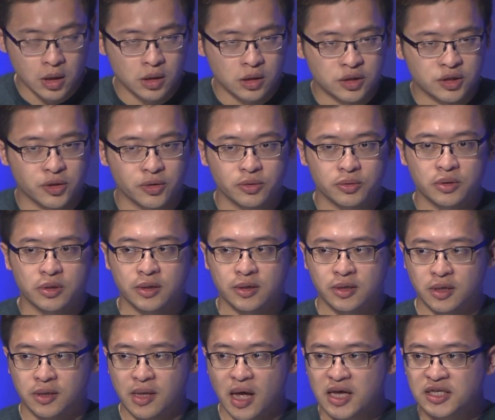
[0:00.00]
So
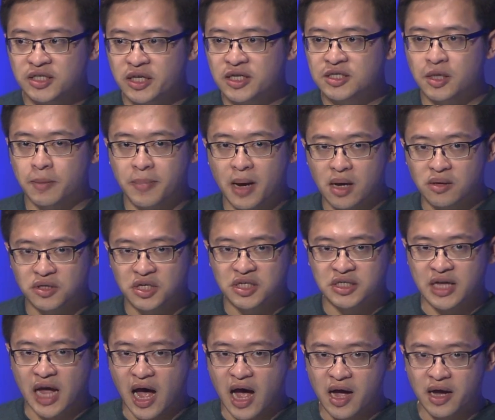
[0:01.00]
the nice things about these
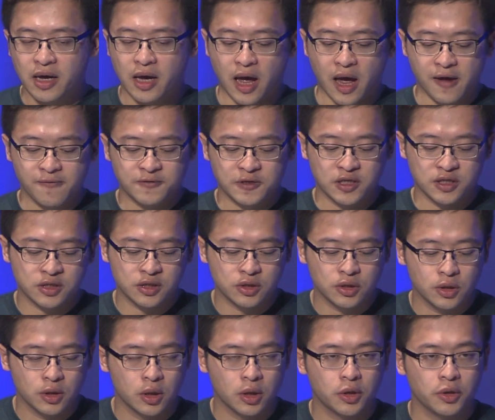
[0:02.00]
archives is
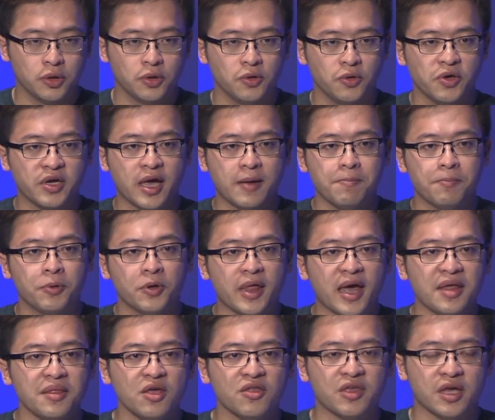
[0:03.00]
you can put
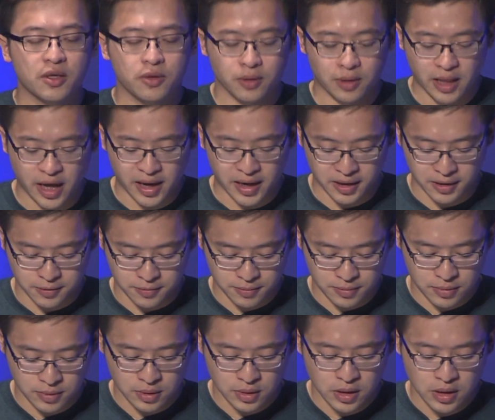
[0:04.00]
anything you like.
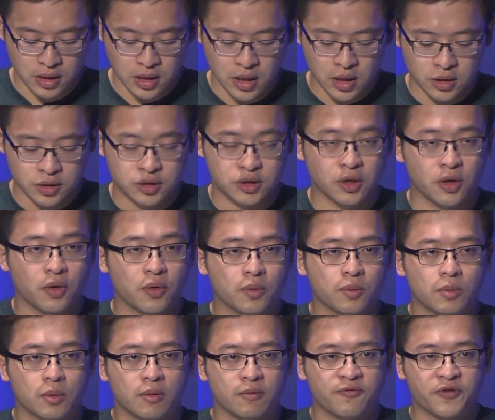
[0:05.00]
So
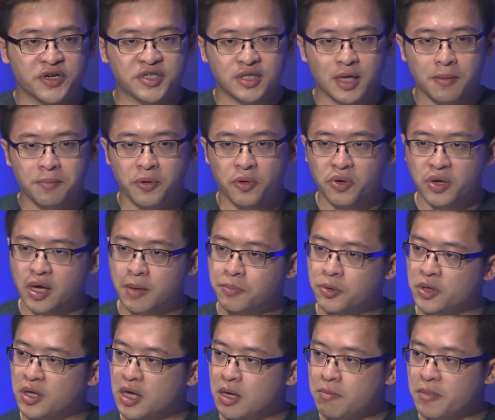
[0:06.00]
for example, you can
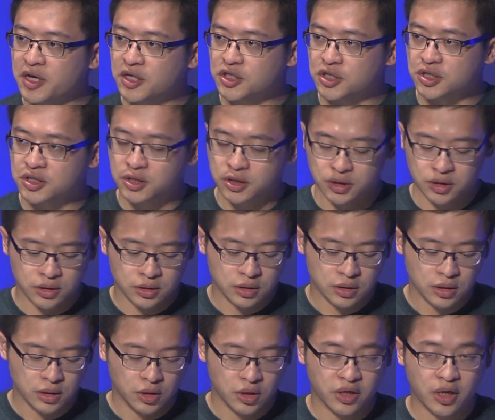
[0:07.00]
put images,
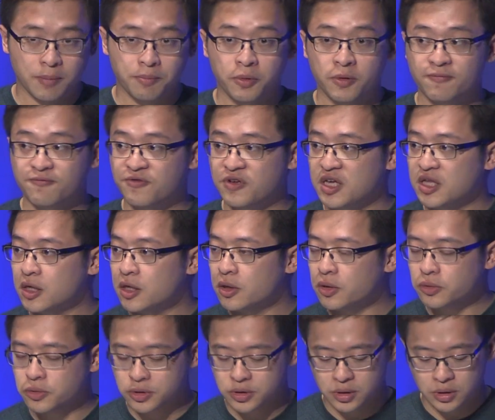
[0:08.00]
you can put
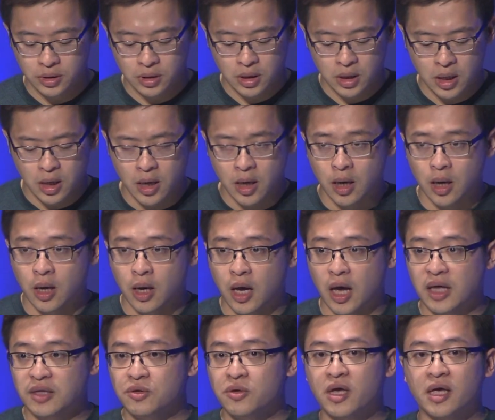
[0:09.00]
videos,
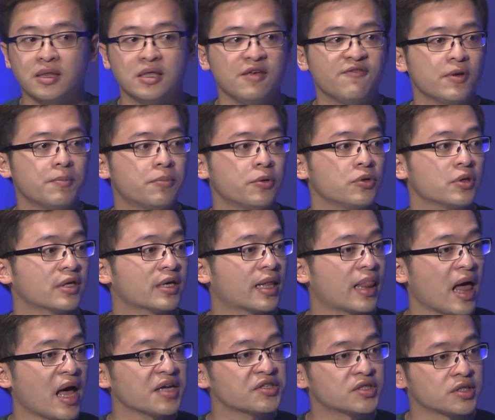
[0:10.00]
and you can even put
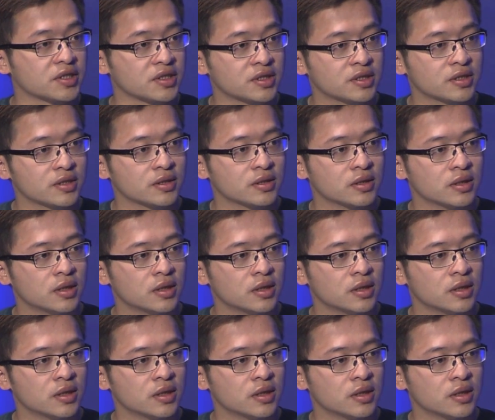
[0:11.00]
classes.